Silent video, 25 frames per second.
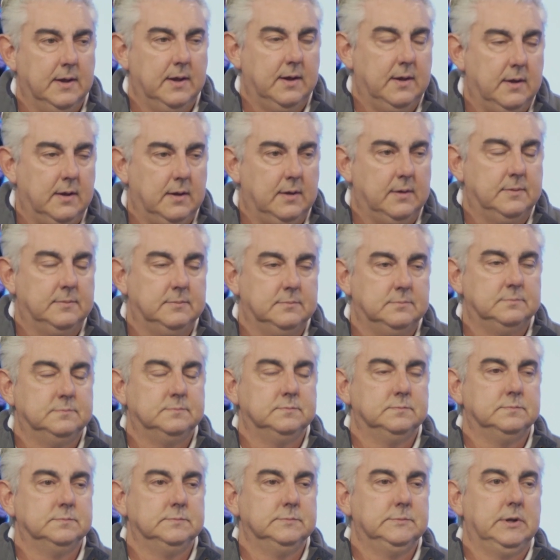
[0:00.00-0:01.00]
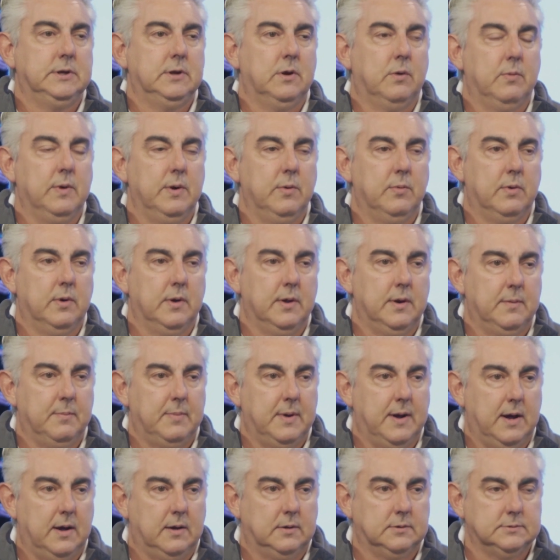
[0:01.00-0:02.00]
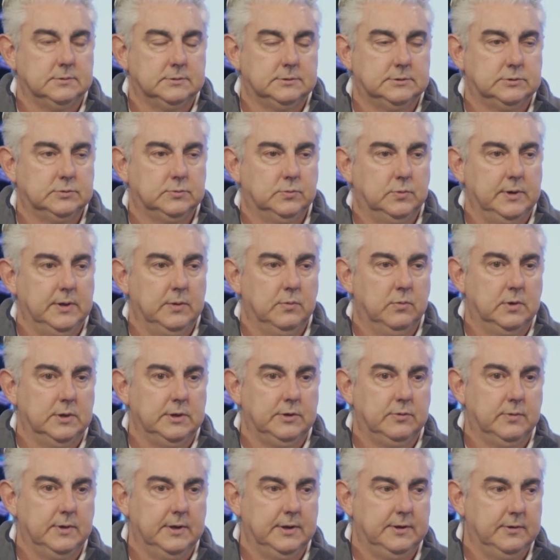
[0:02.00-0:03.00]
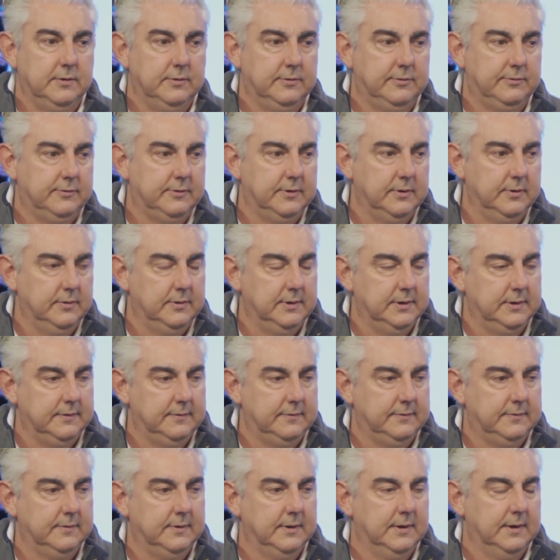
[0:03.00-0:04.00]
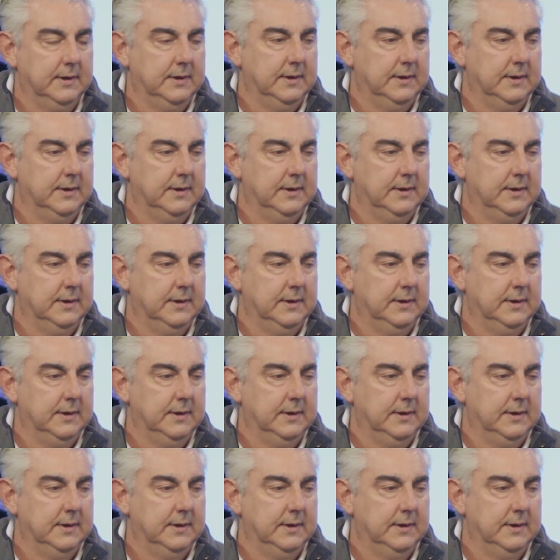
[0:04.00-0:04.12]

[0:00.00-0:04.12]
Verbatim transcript: Um, you know, we run about 21, 22 students.